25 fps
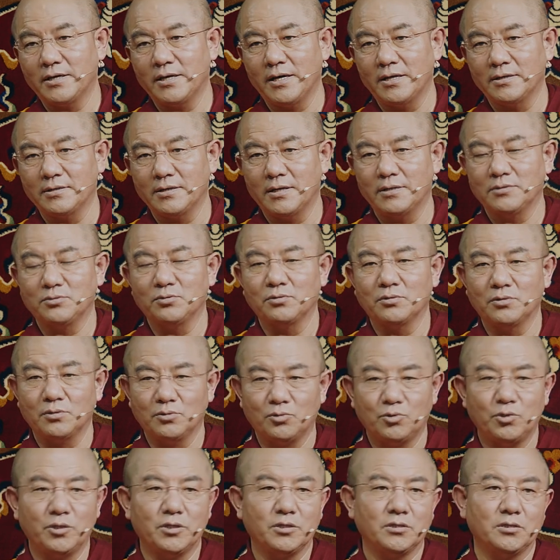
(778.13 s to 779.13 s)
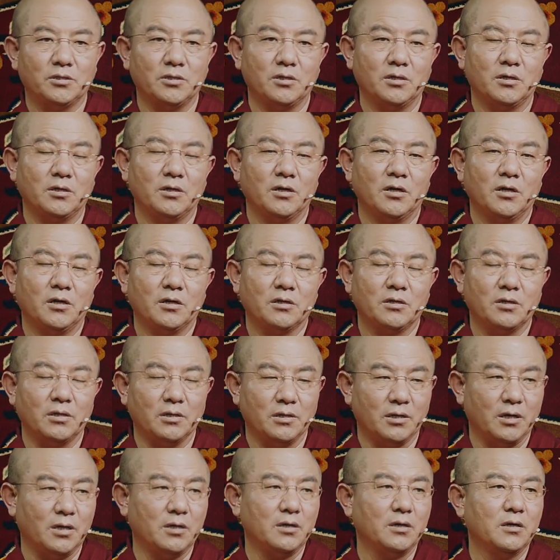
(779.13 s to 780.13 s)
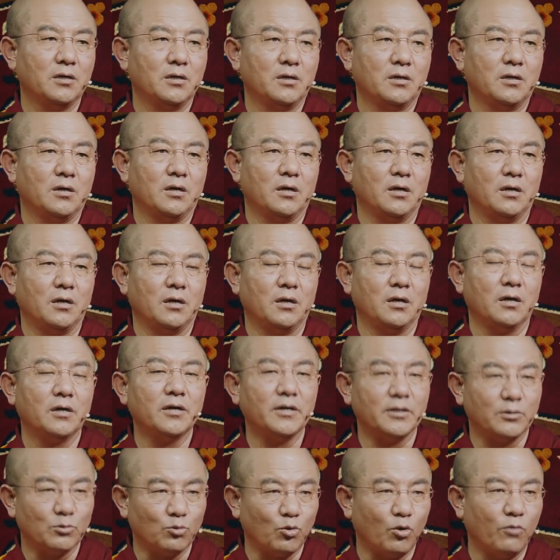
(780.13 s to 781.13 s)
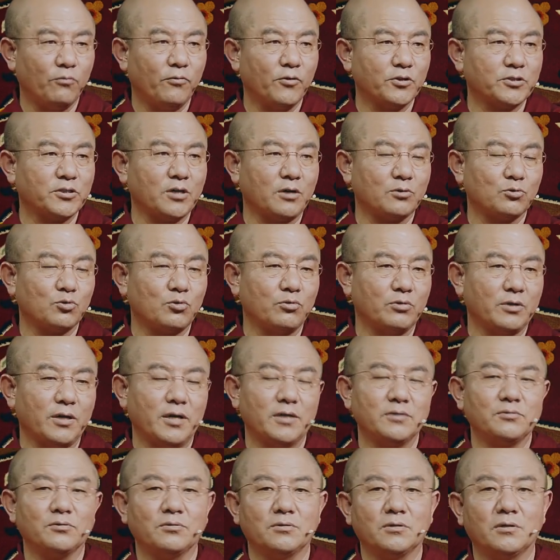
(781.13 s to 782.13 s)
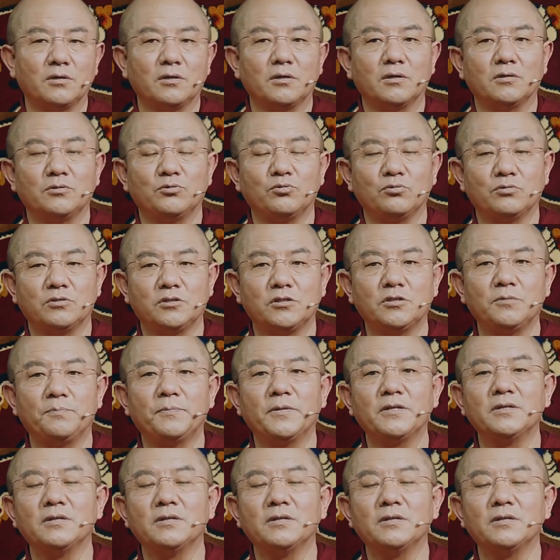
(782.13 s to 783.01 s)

in the middle you see that mountains are no longer mountains and water is no longer water,